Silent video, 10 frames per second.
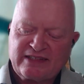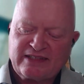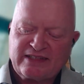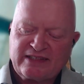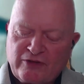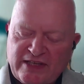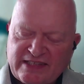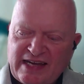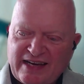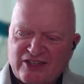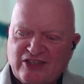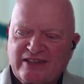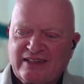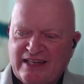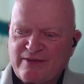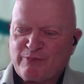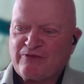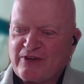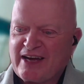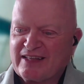through this action, then
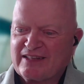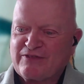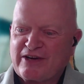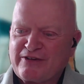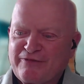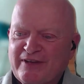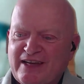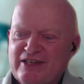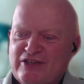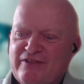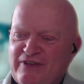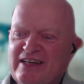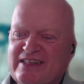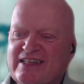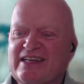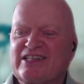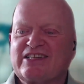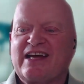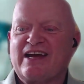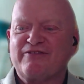provide the verification and
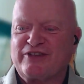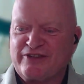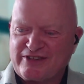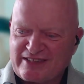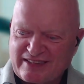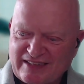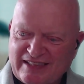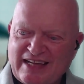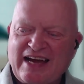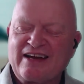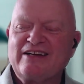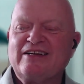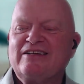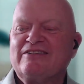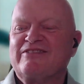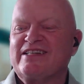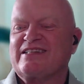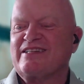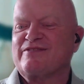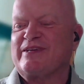validation evidence that that
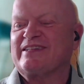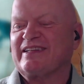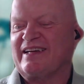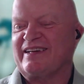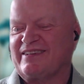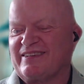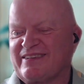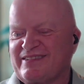risk is mitigated.